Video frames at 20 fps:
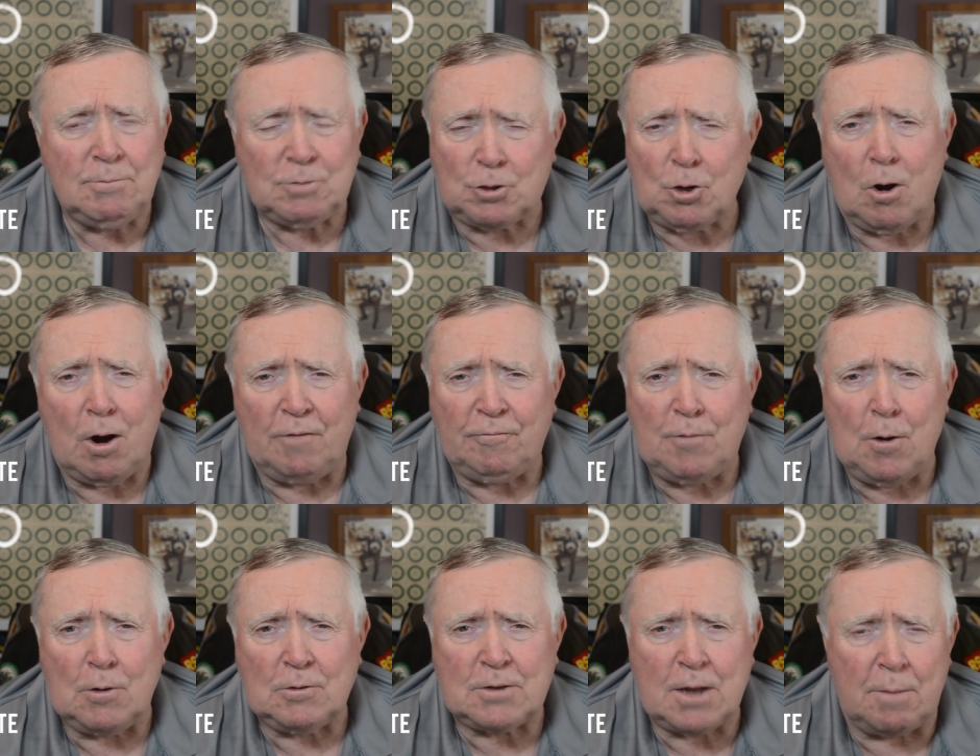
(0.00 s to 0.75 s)
sorry,
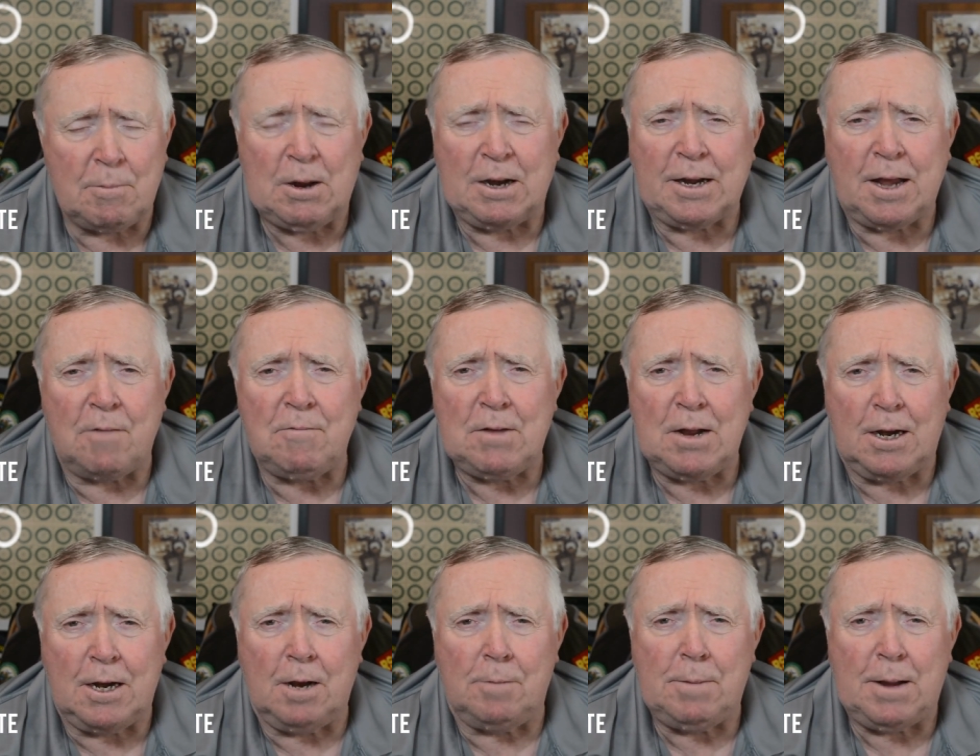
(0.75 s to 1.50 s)
folks. I'm going to give you a
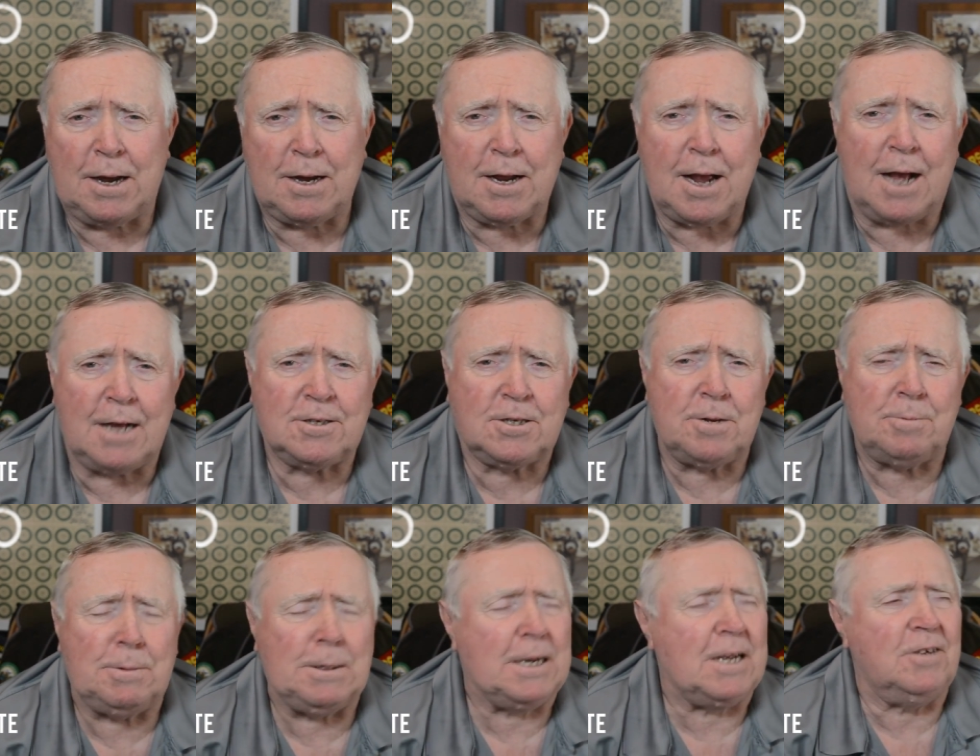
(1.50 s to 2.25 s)
little bit of
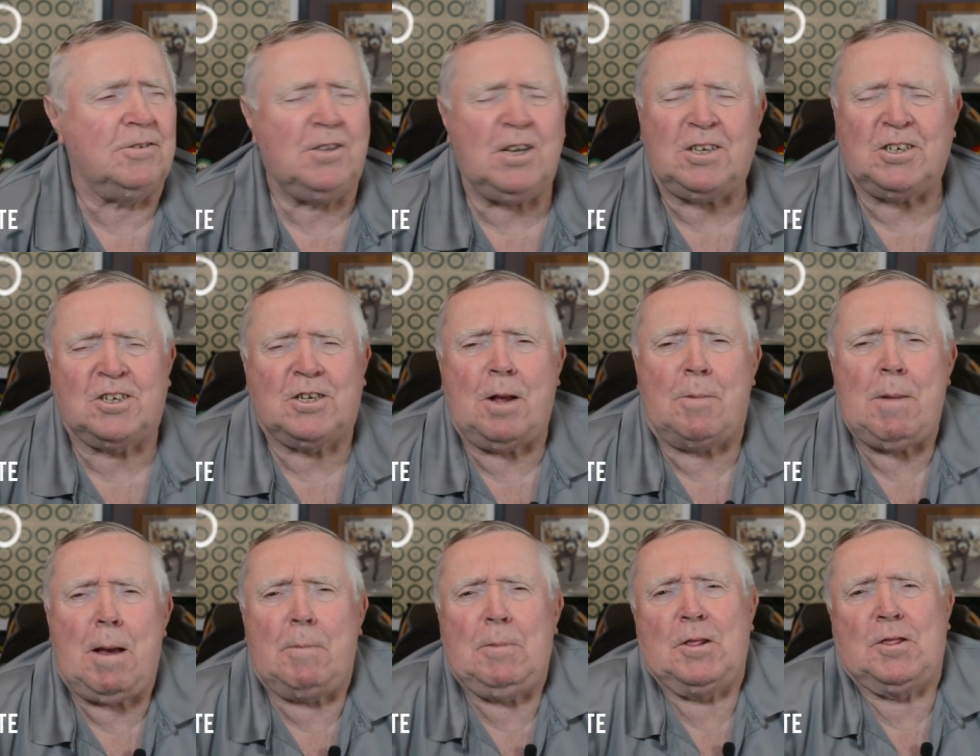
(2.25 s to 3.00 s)
gossip because this is
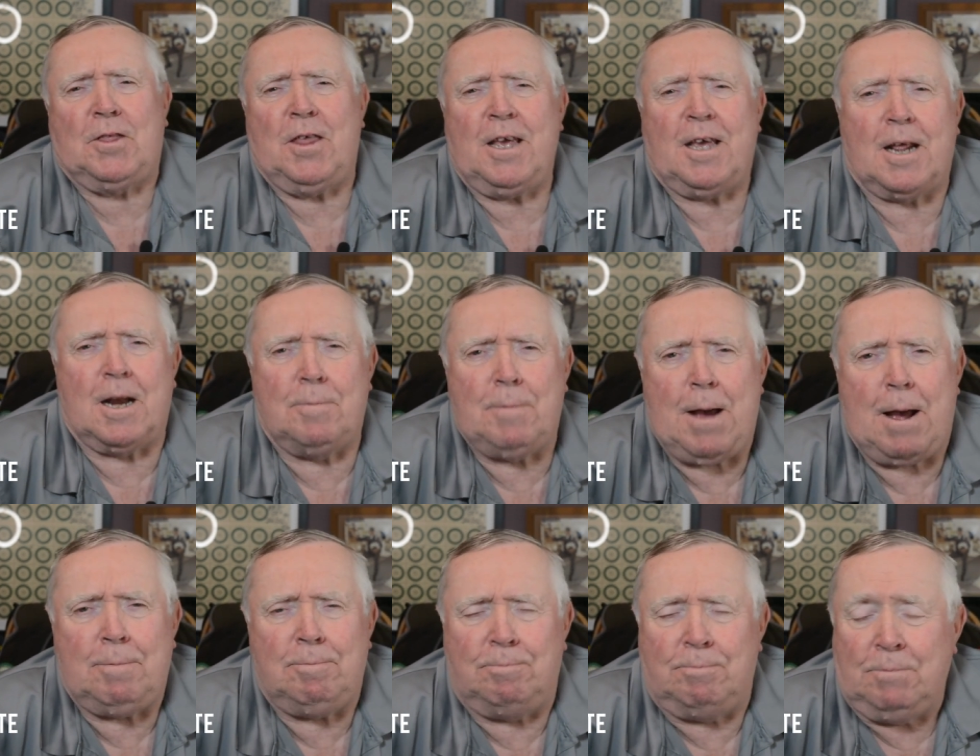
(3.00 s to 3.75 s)
something I've been thinking
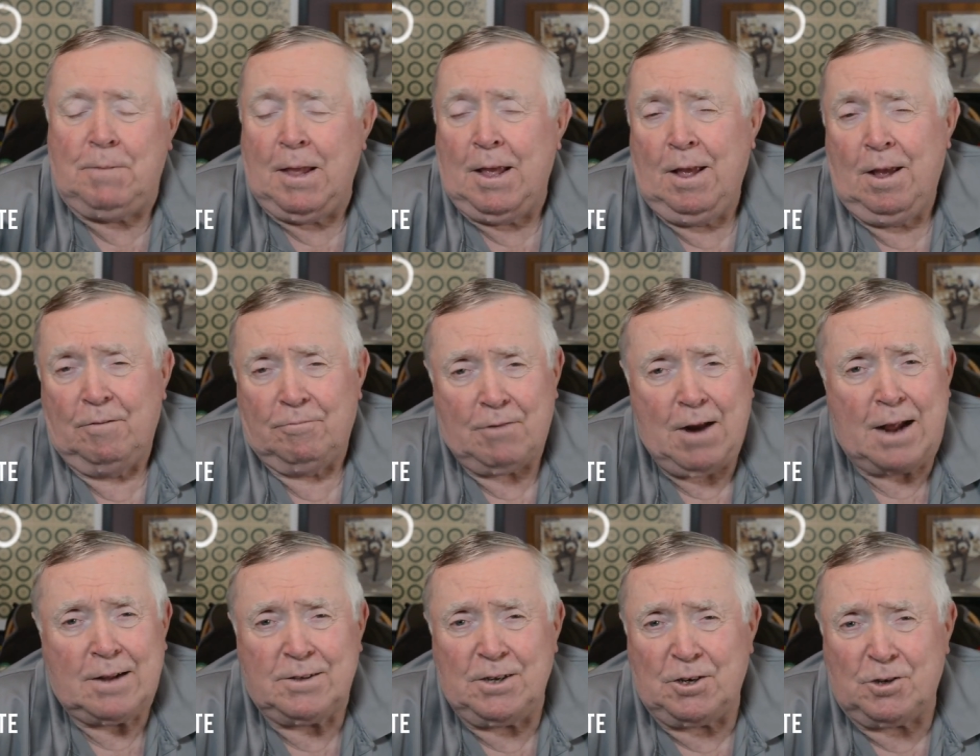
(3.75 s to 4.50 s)
about and,
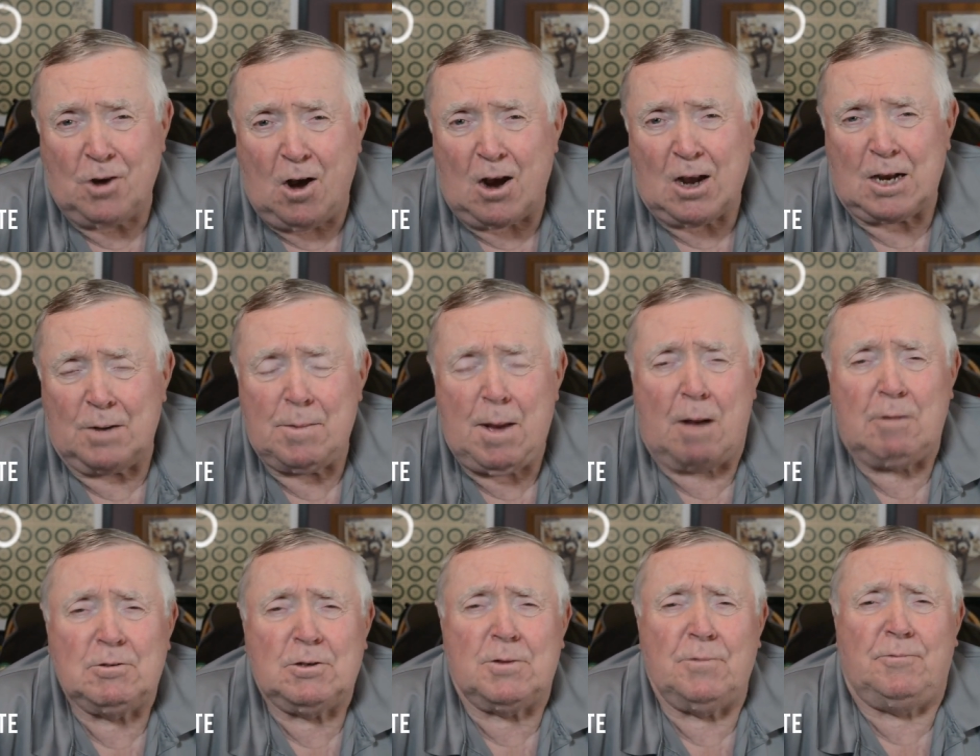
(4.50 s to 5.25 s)
frankly, talking
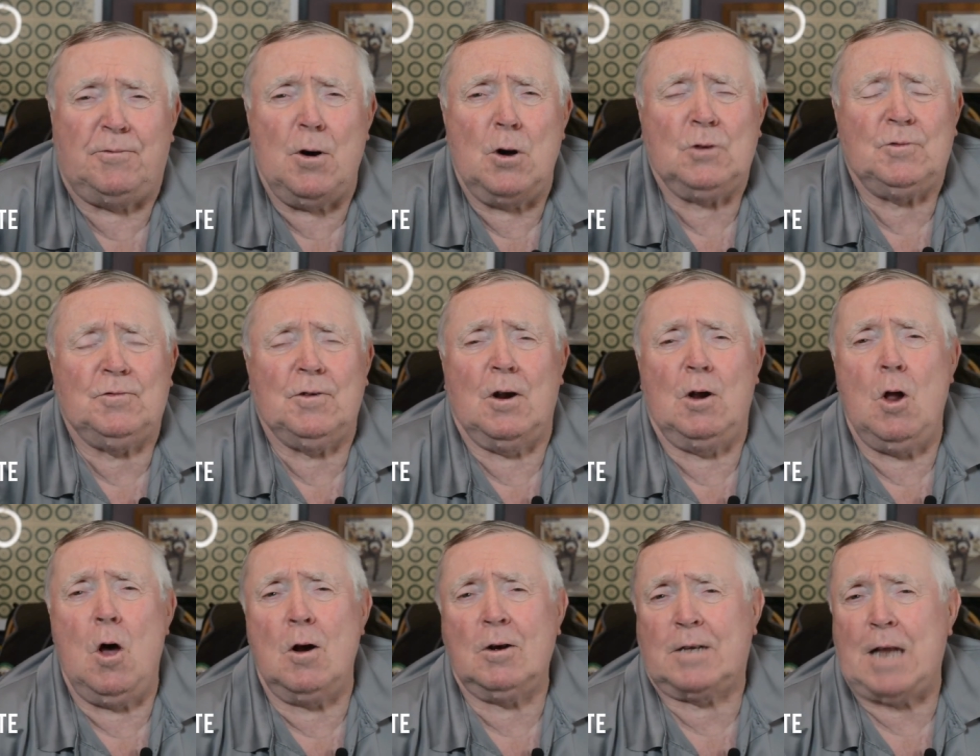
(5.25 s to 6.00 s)
about with some folks for a
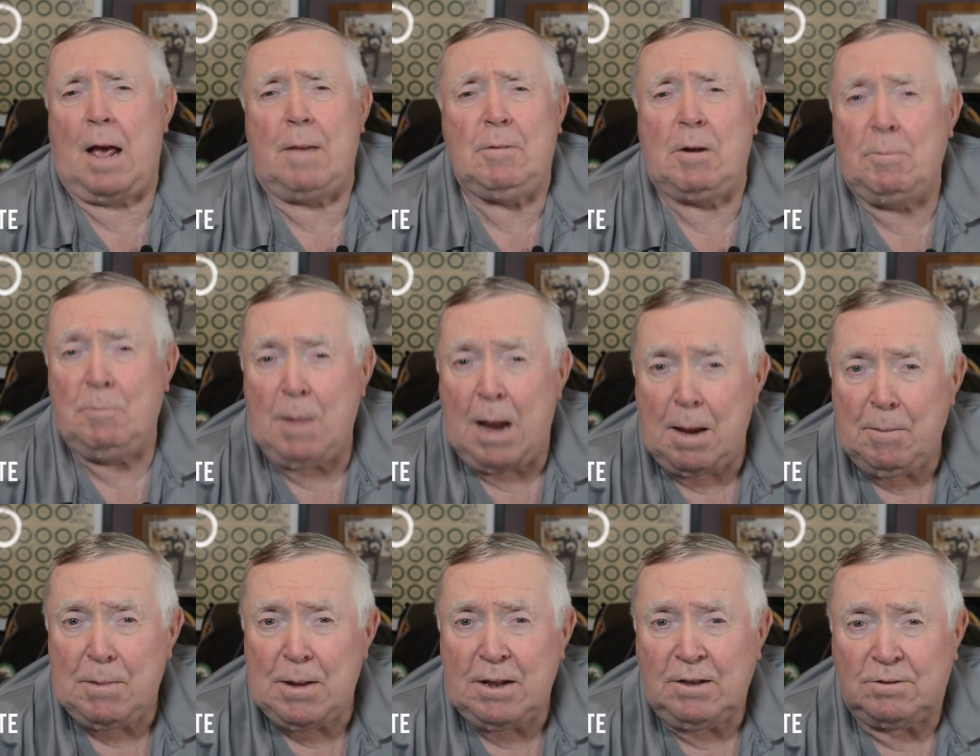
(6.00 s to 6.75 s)
long time, and
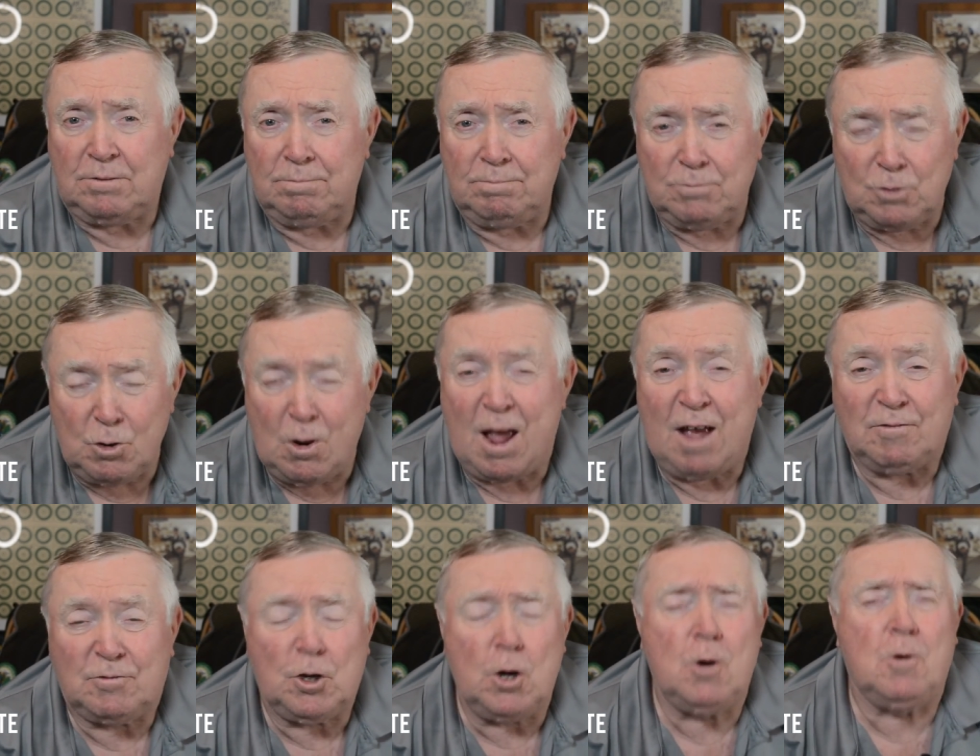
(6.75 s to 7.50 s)
maybe you
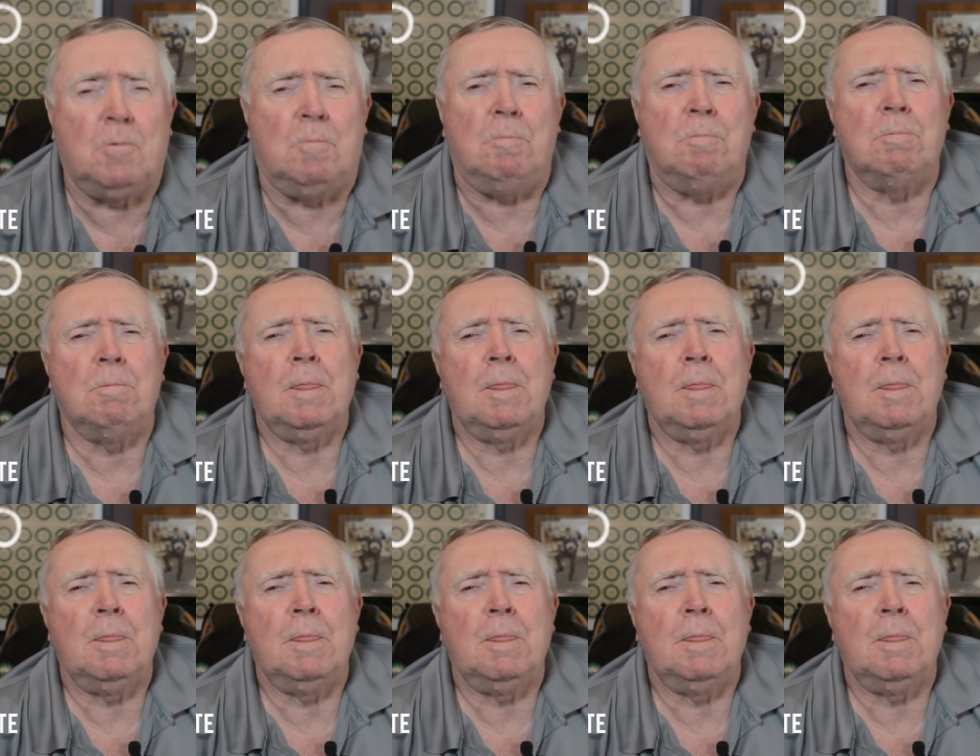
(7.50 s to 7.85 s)
have too.